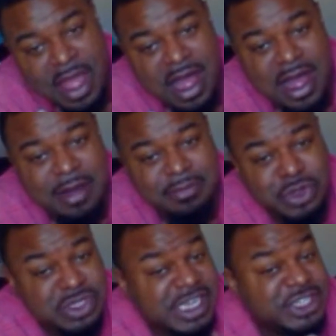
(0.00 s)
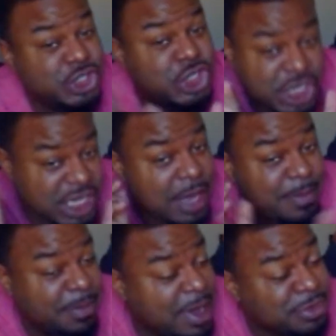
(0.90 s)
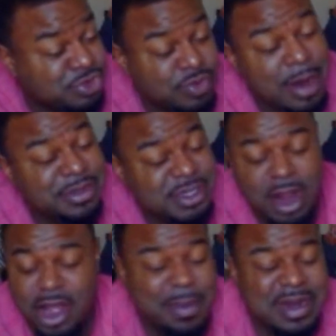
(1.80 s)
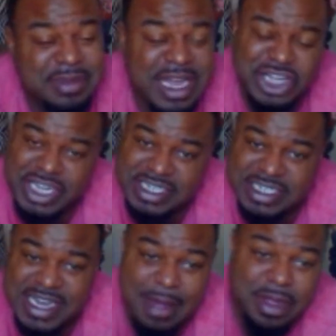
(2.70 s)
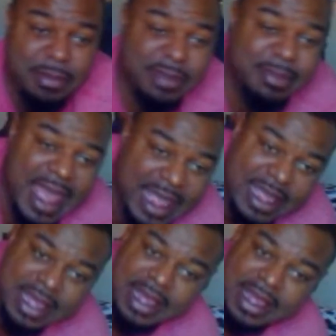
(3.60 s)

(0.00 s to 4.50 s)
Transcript: Um, usually it's cooking Up in Pumps with Robert DeMarco, but I'm not cooking today. I'm coming back